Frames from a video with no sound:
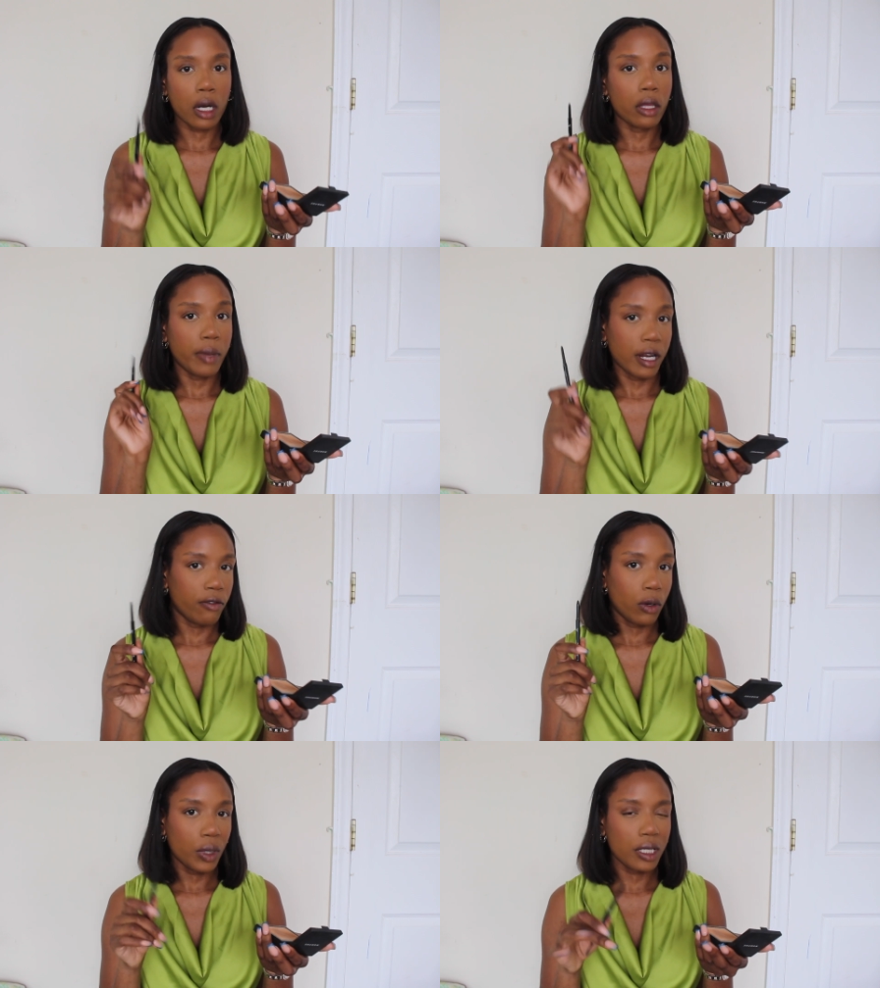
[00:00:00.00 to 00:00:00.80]
are the
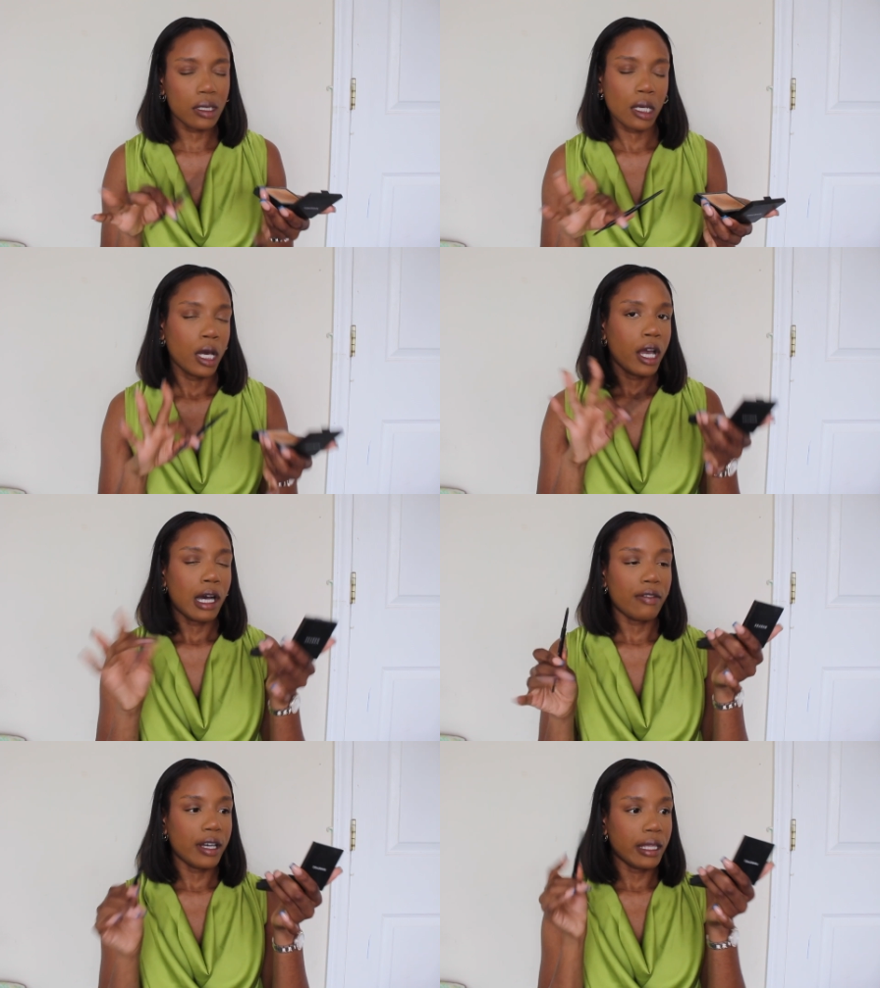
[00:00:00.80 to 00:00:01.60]
Benefit ones.
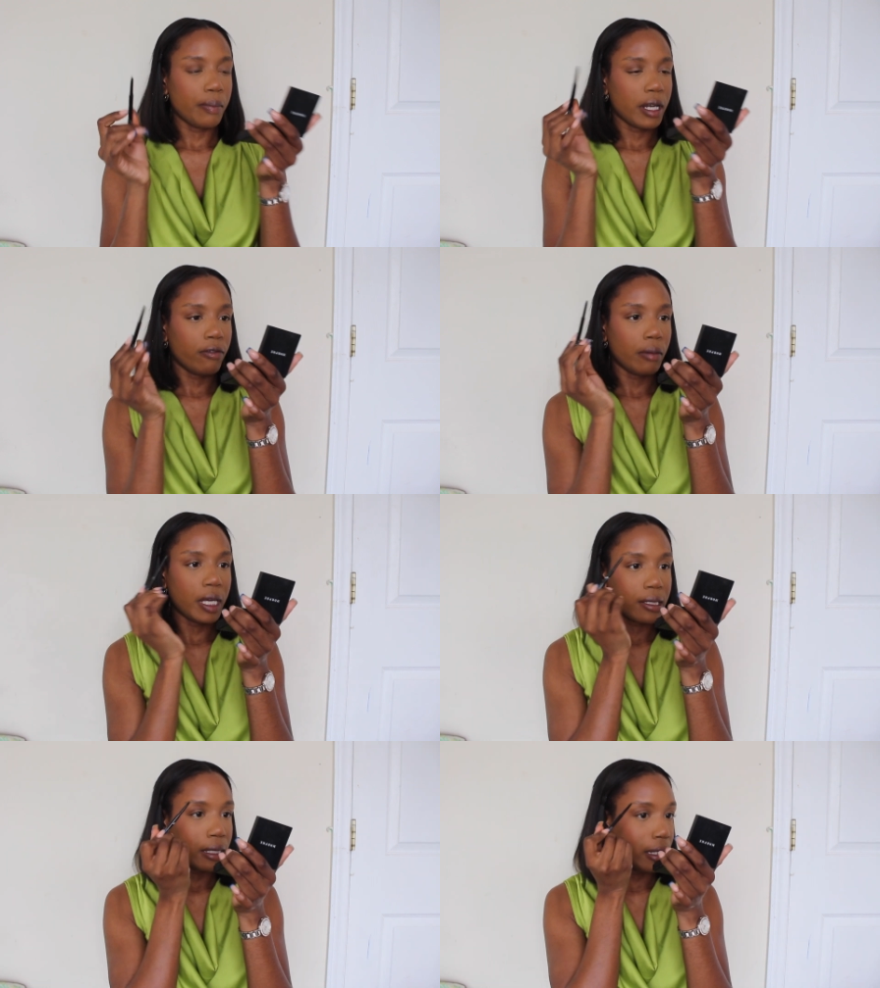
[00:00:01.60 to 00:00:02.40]
I find that Benefit
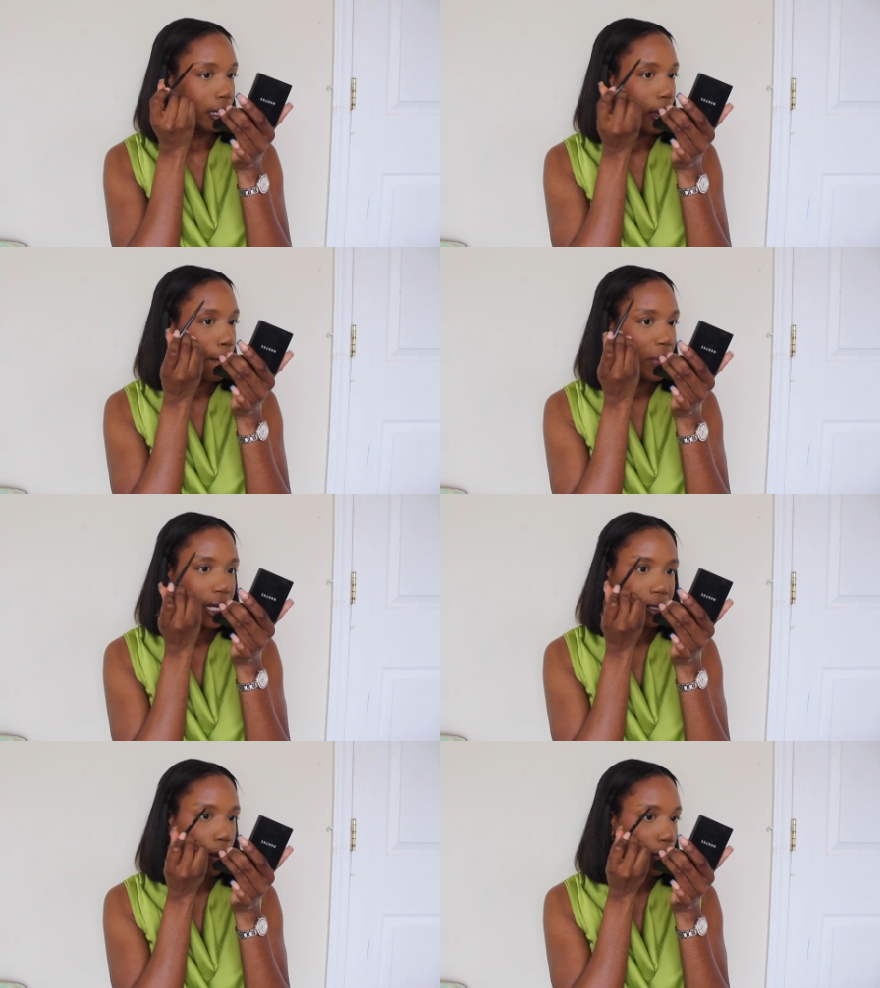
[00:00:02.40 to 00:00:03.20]
makes the
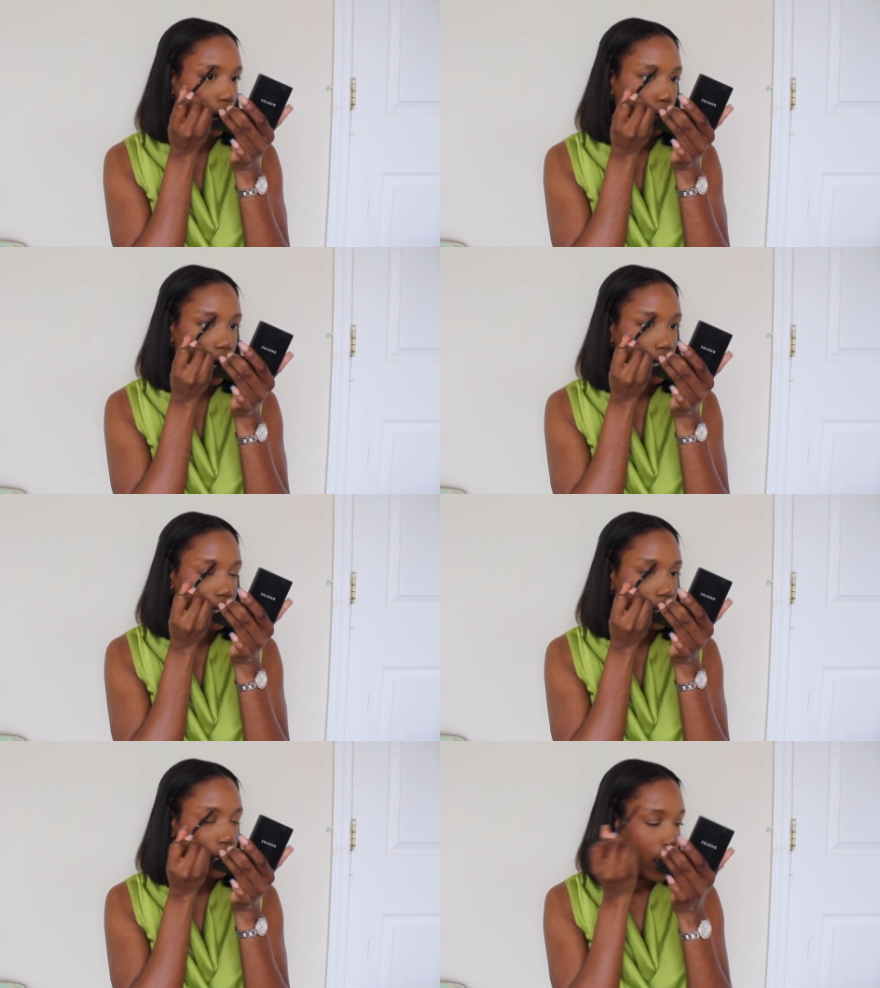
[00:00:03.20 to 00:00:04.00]
best brow
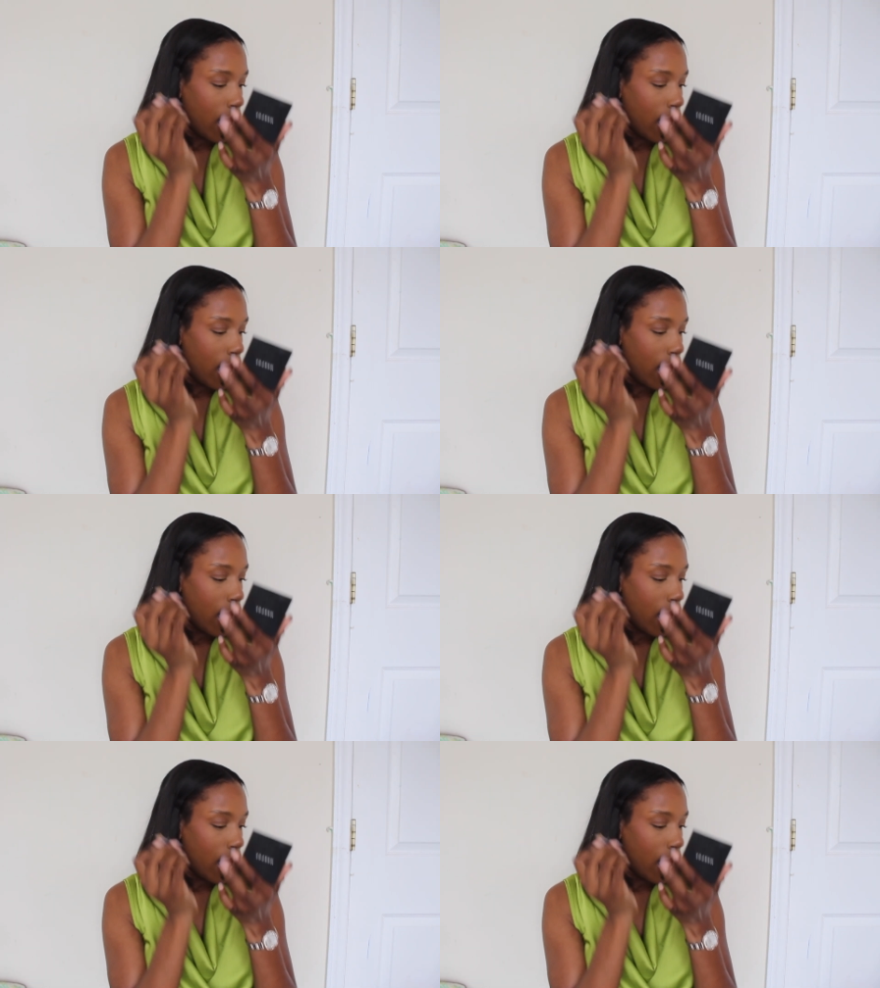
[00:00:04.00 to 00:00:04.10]
products